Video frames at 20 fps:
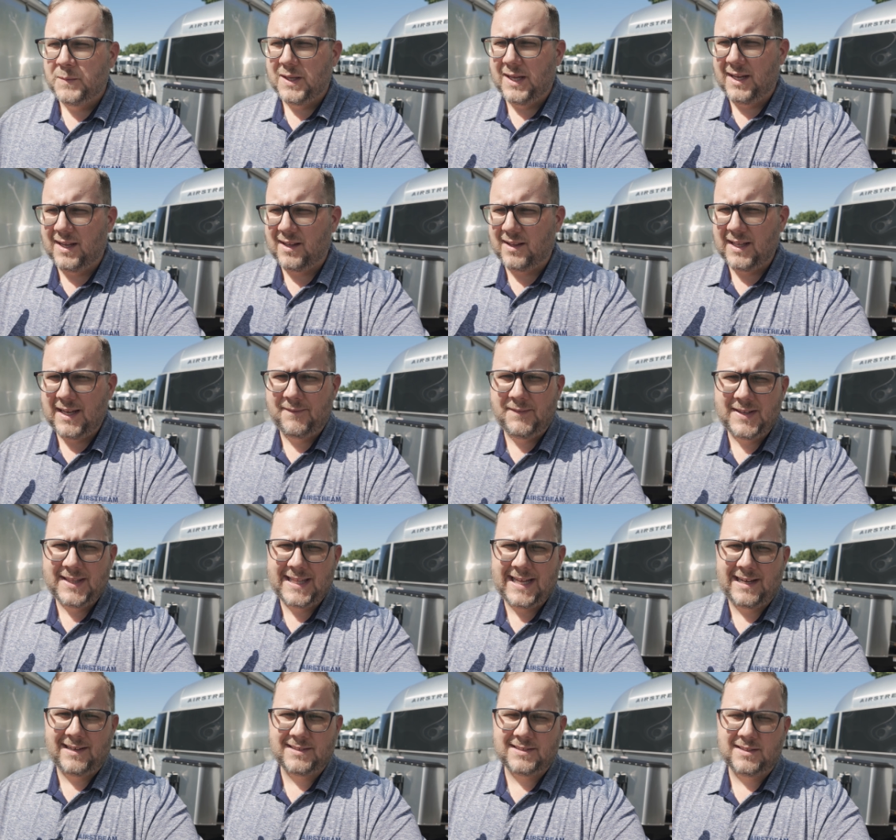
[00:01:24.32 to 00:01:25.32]
At
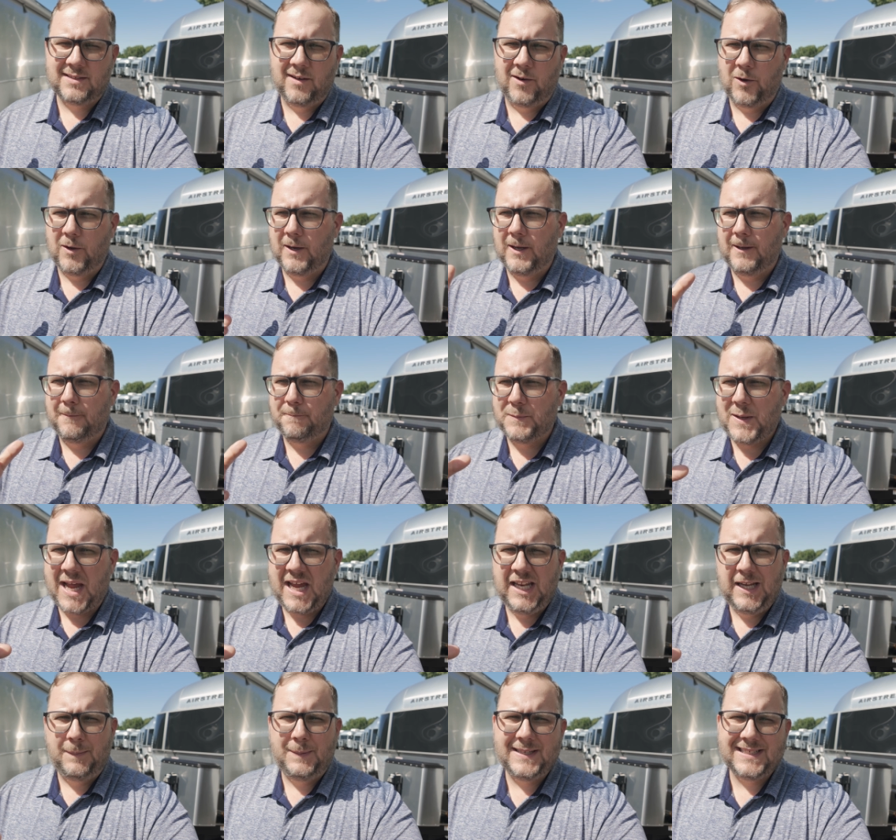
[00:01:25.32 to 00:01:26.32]
11,000 or
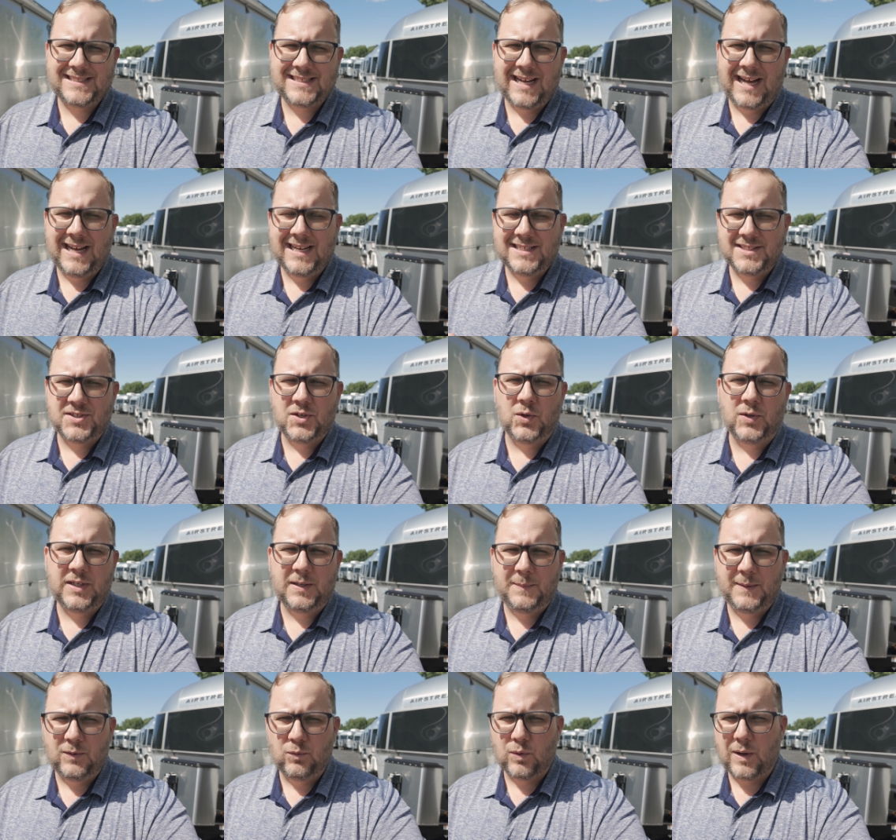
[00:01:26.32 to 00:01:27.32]
80 psi is going
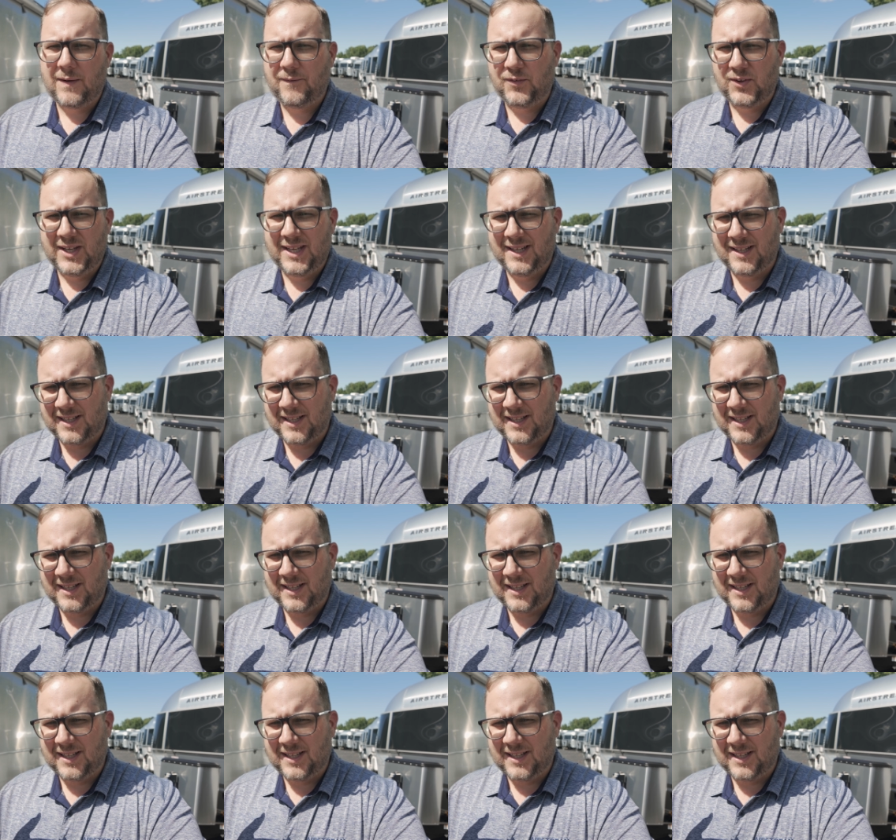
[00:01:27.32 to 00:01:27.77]
to be roughly an